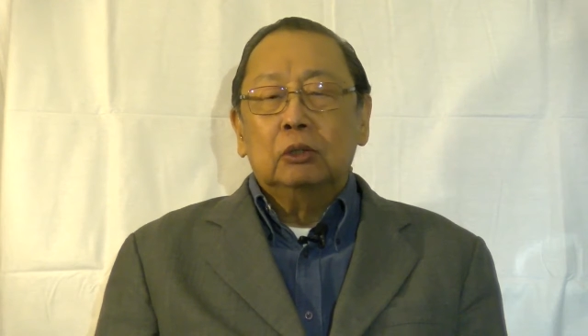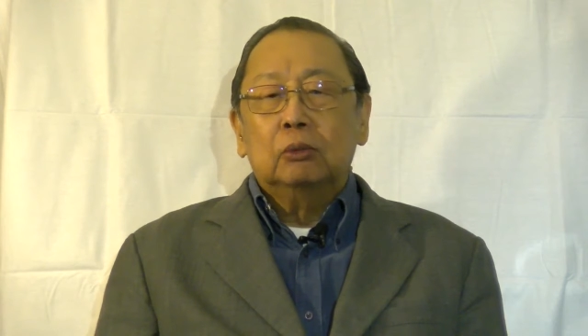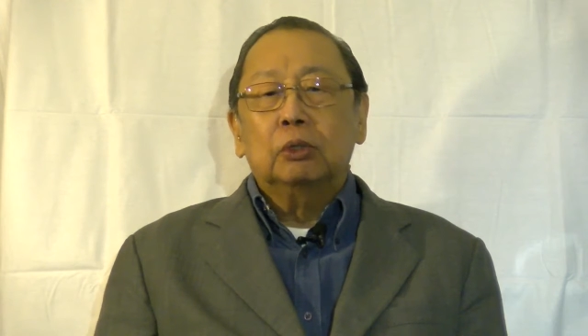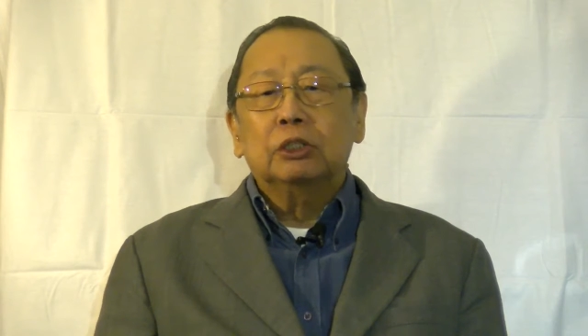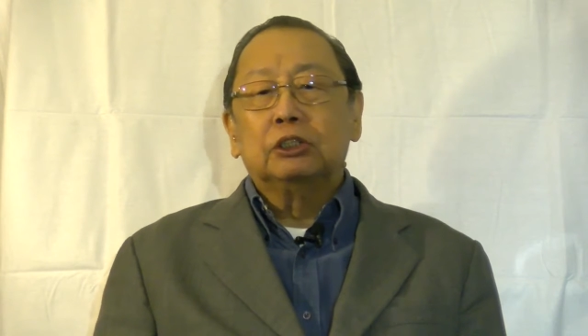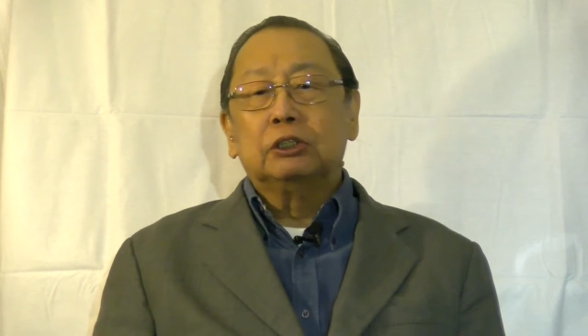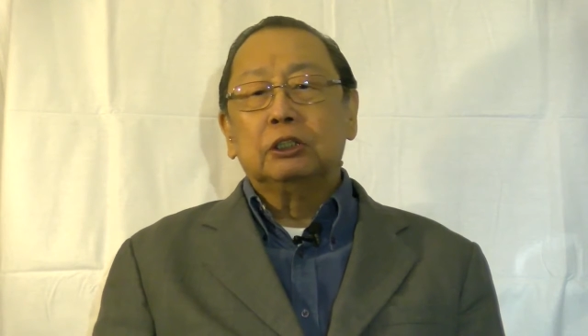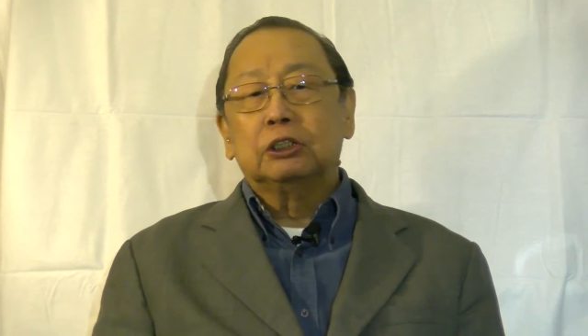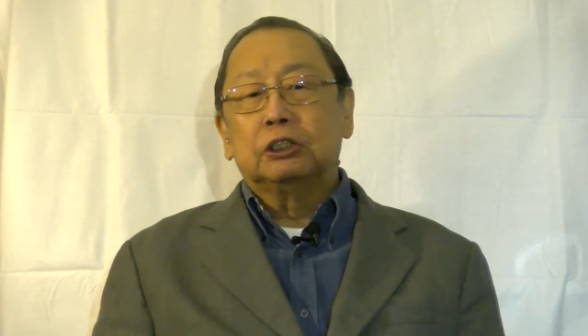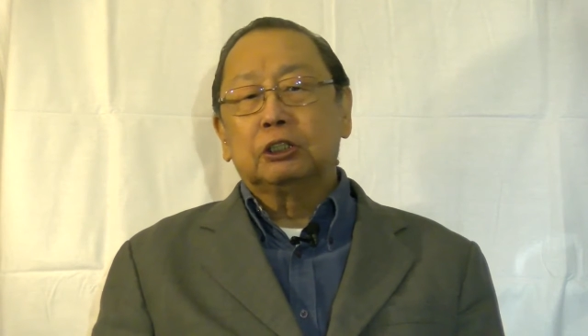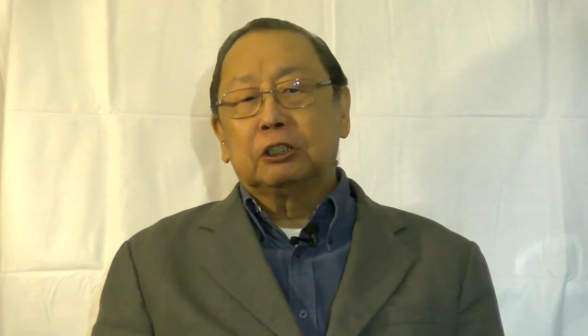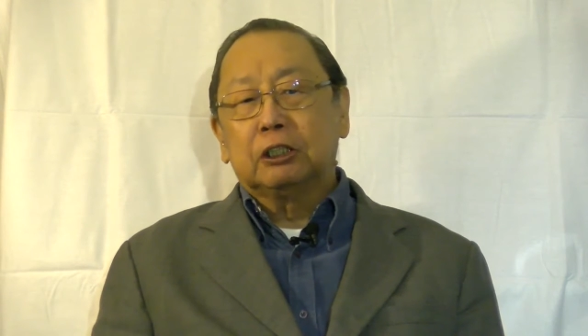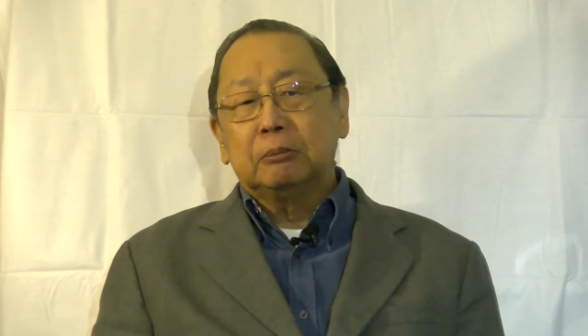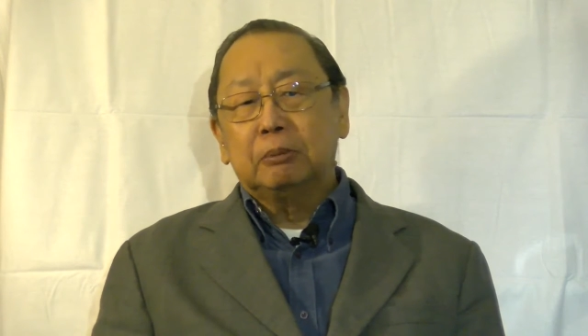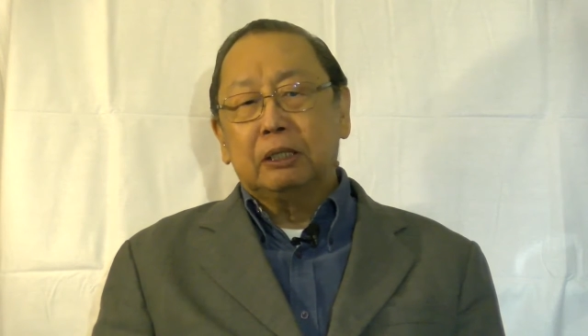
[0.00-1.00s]
which
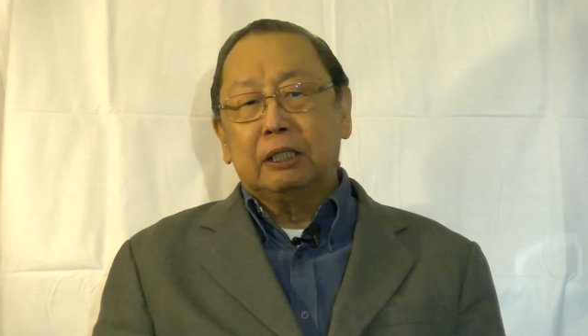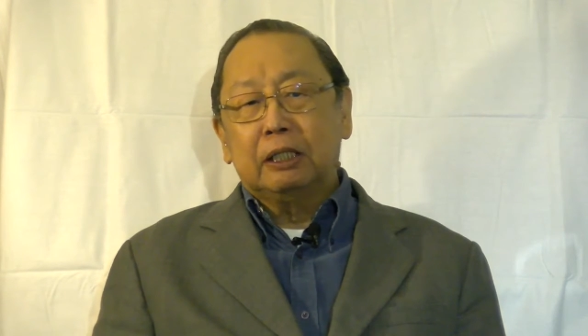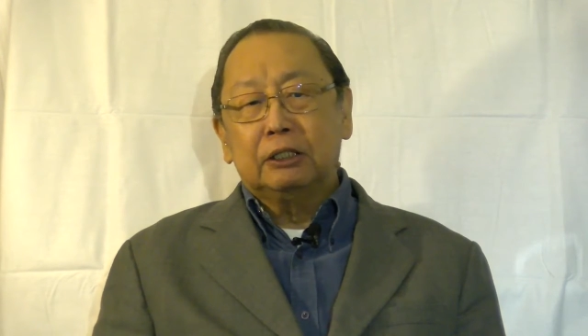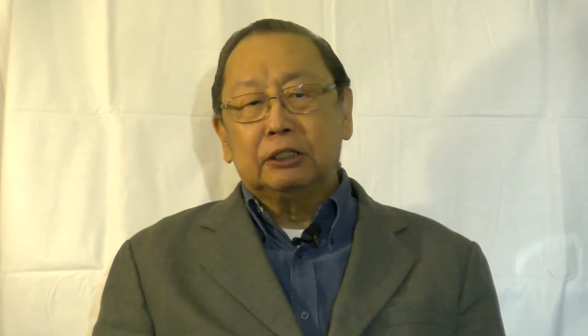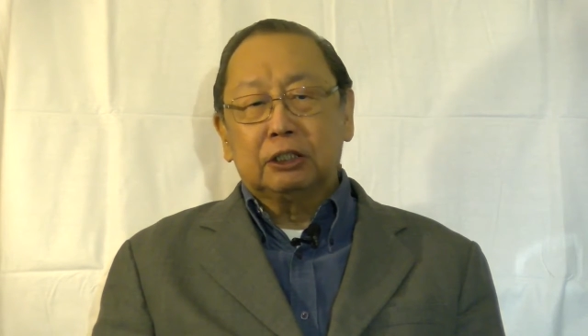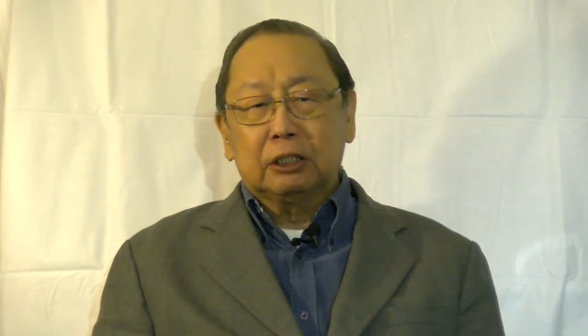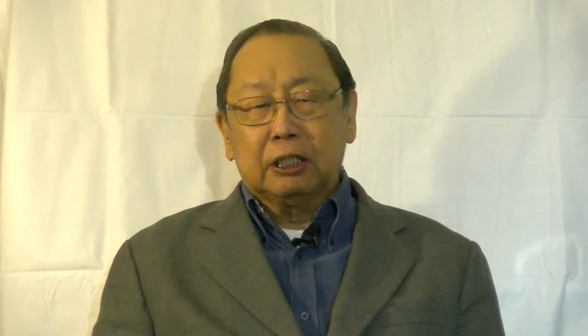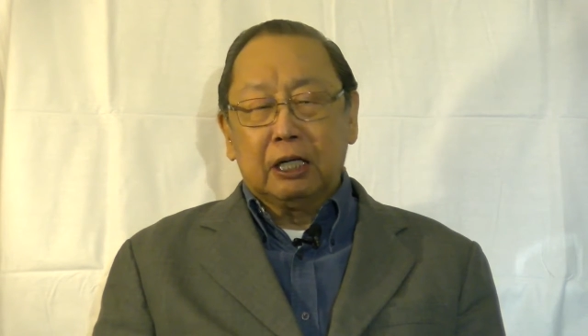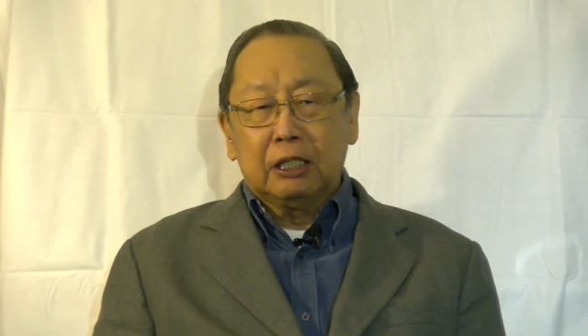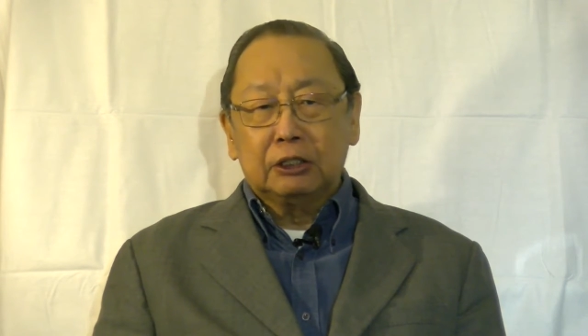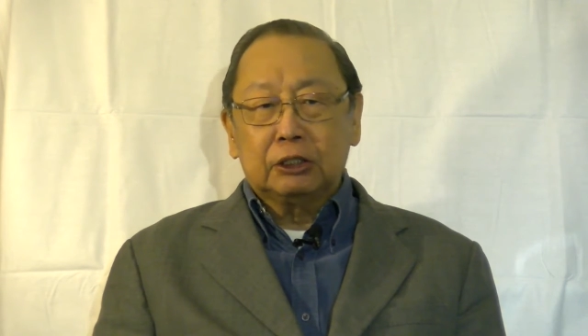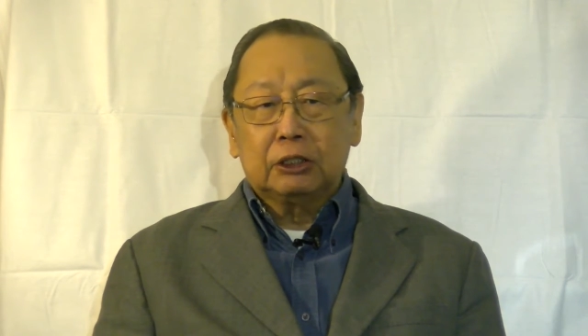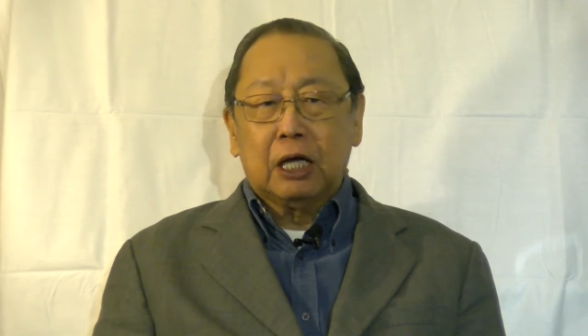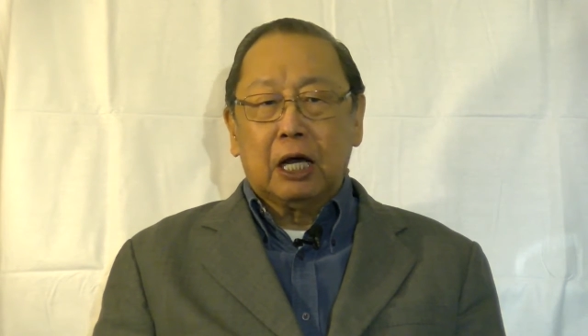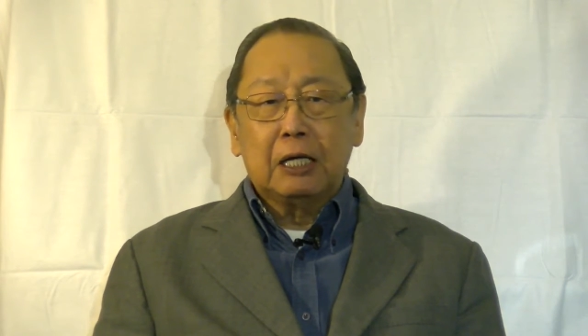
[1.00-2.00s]
discriminates
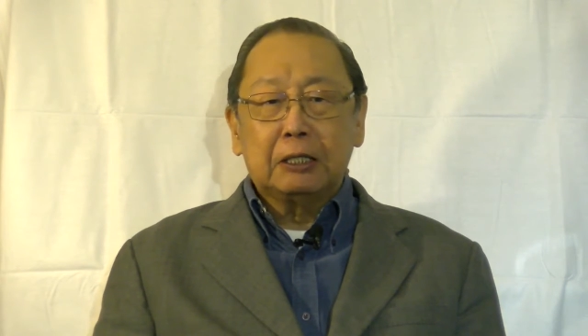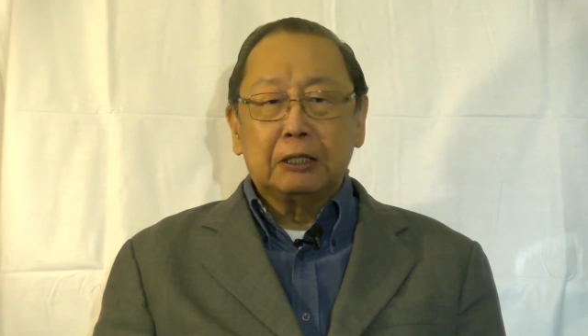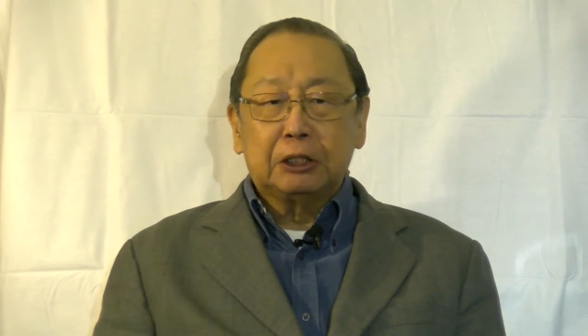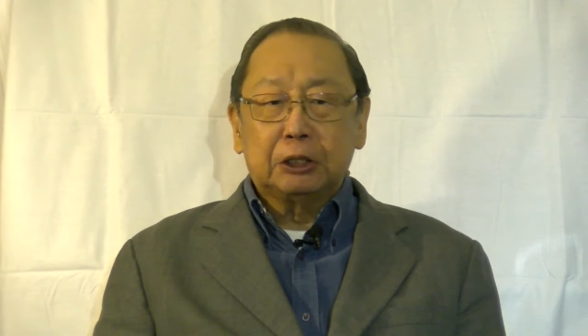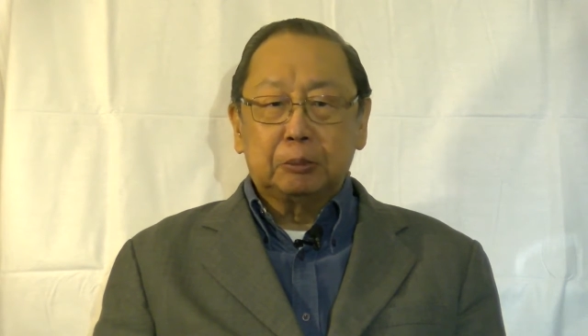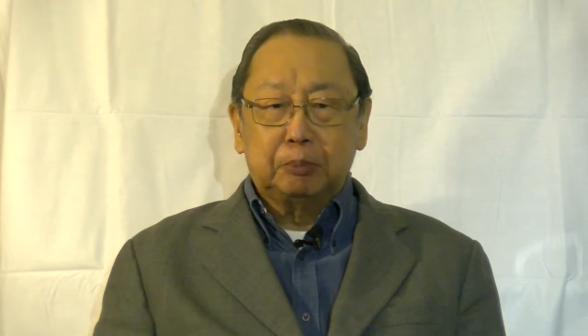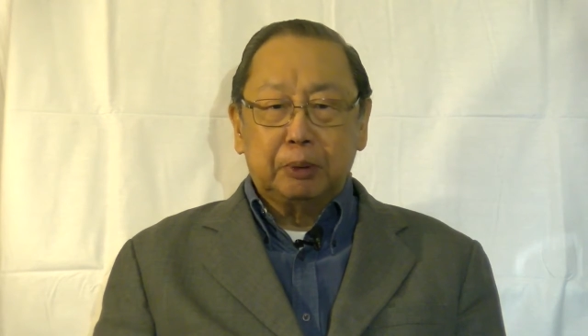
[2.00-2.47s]
against Irish